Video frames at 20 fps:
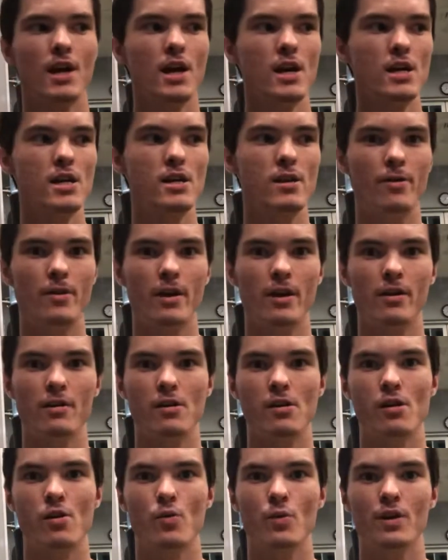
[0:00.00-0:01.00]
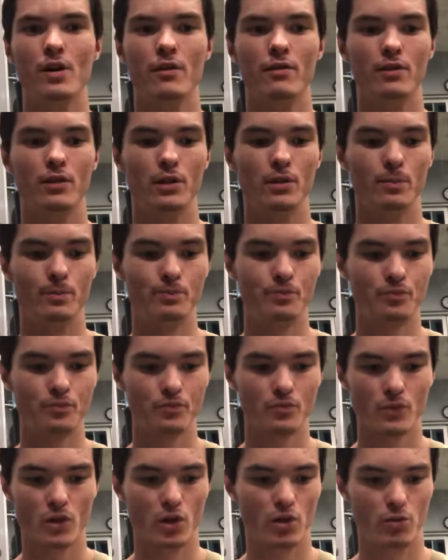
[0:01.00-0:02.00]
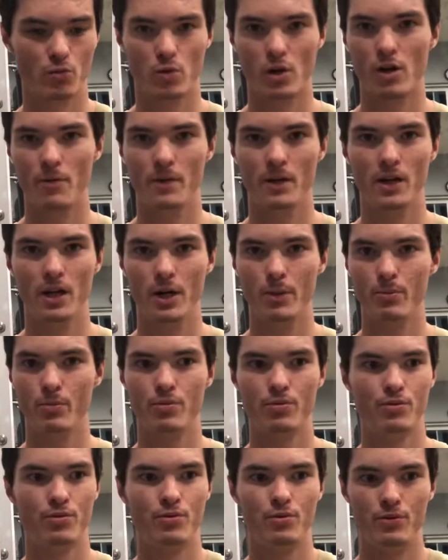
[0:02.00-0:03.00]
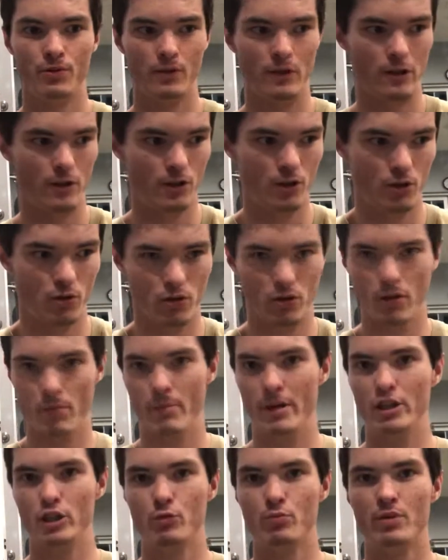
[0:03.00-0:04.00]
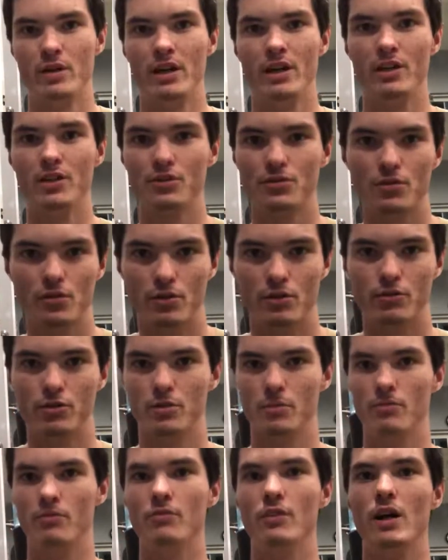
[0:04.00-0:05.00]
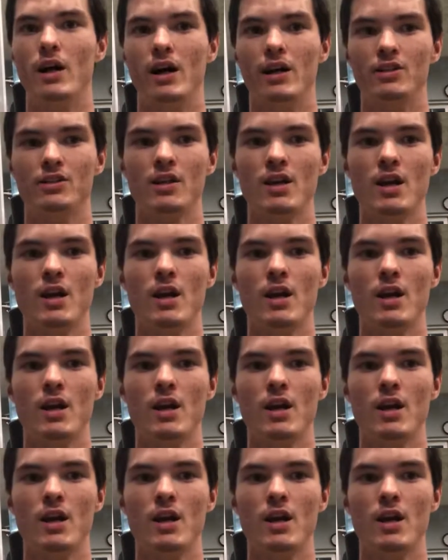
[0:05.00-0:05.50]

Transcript: And then, you know, whenever you're warming up, you know, you're doing the bench press or some flies,